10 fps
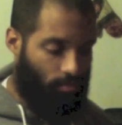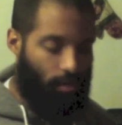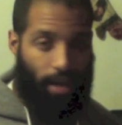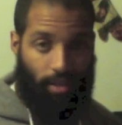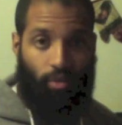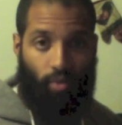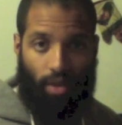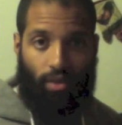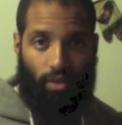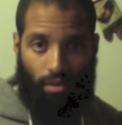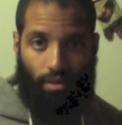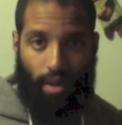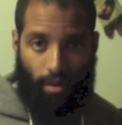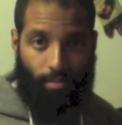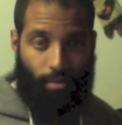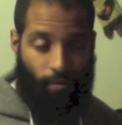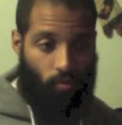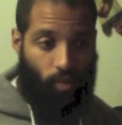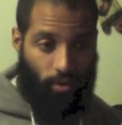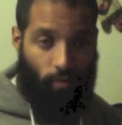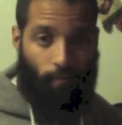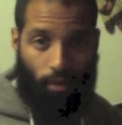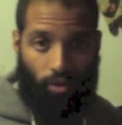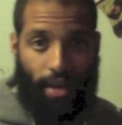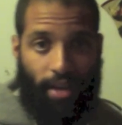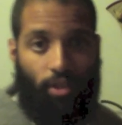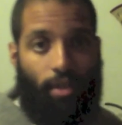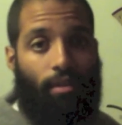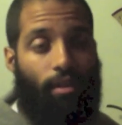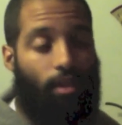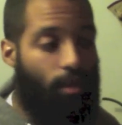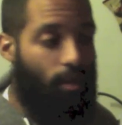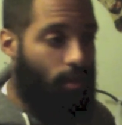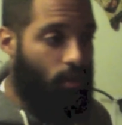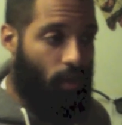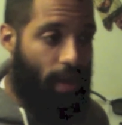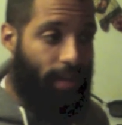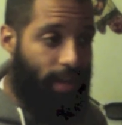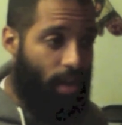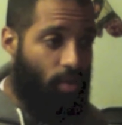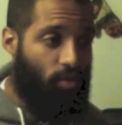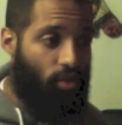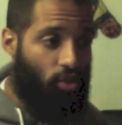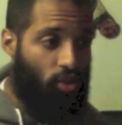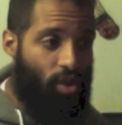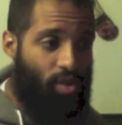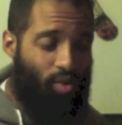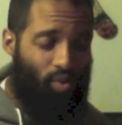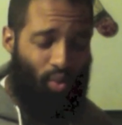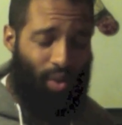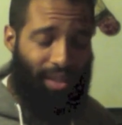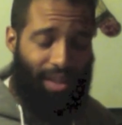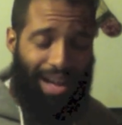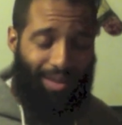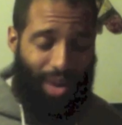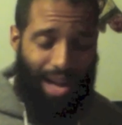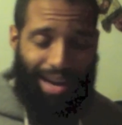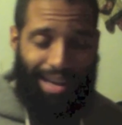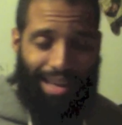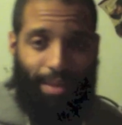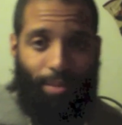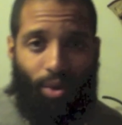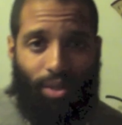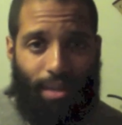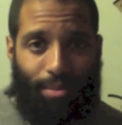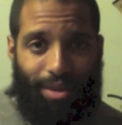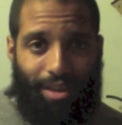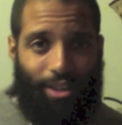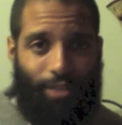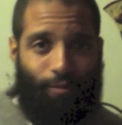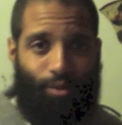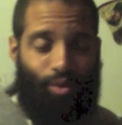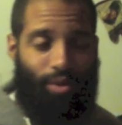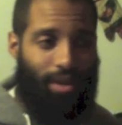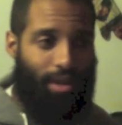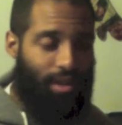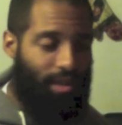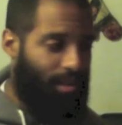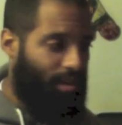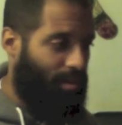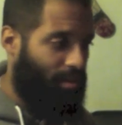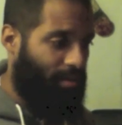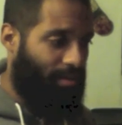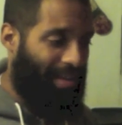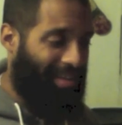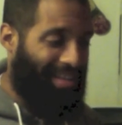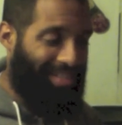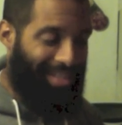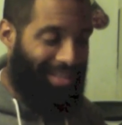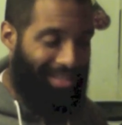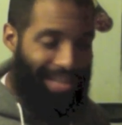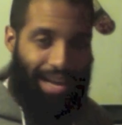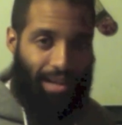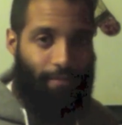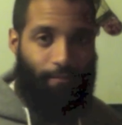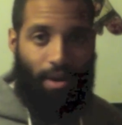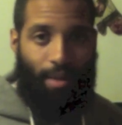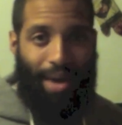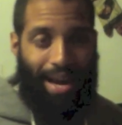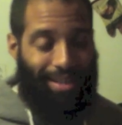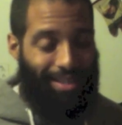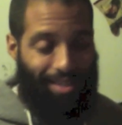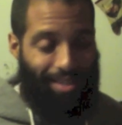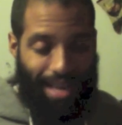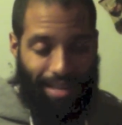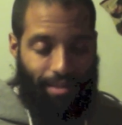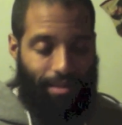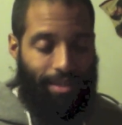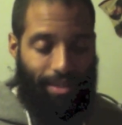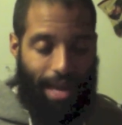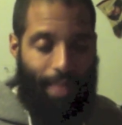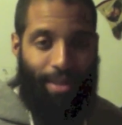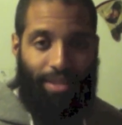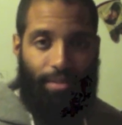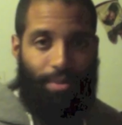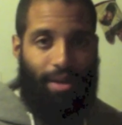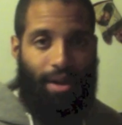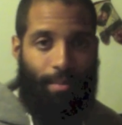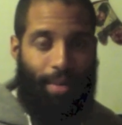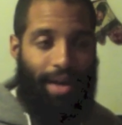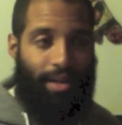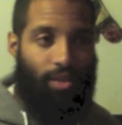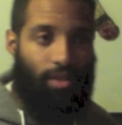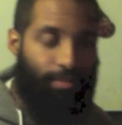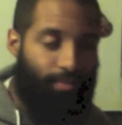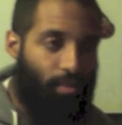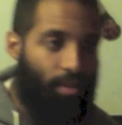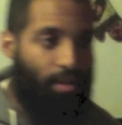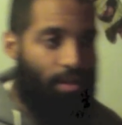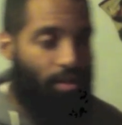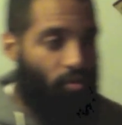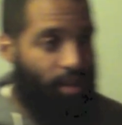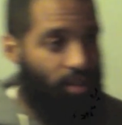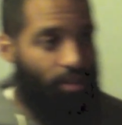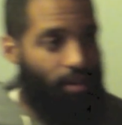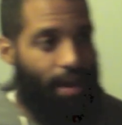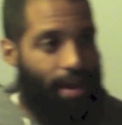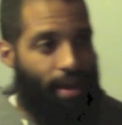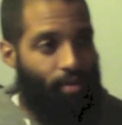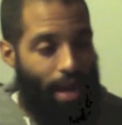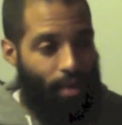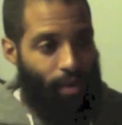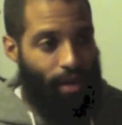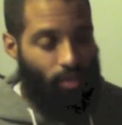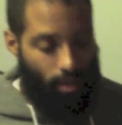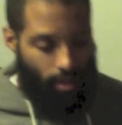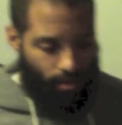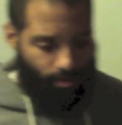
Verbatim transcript: as it was when you first aged it. So that that goes to show you what the what kind of chemicals they put in this food. That it's, it's not good for our bodies. It's not it's not meant to be in our bodies. Recently, I, I, I went out to eat.